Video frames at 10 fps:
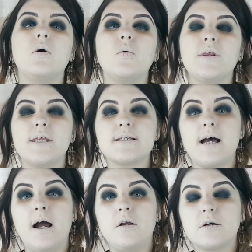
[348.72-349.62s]
With this
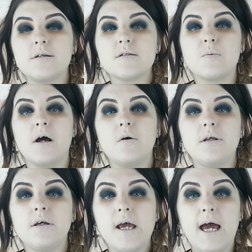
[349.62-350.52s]
eye look as well,
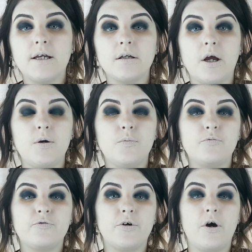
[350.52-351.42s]
you can go
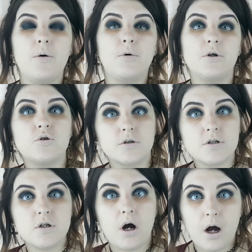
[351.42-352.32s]
for a more
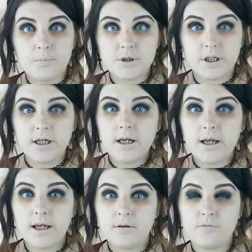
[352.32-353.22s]
drugstore option
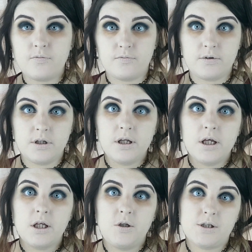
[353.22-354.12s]
if
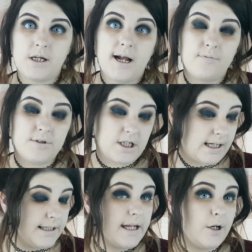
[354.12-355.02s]
you don't have the
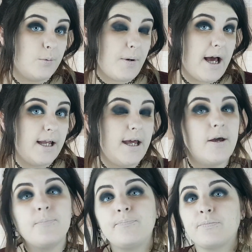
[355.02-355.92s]
Jaclyn Hill palette.
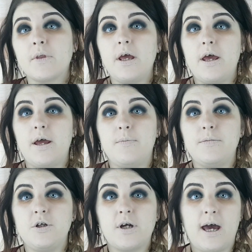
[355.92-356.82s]

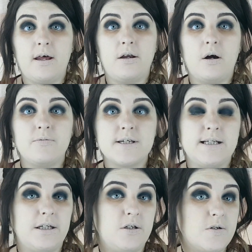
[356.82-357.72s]
You can
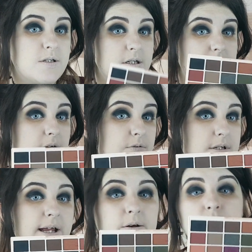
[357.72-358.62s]
obviously use the Sophie
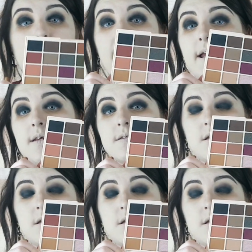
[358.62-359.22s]
Does Nails palette.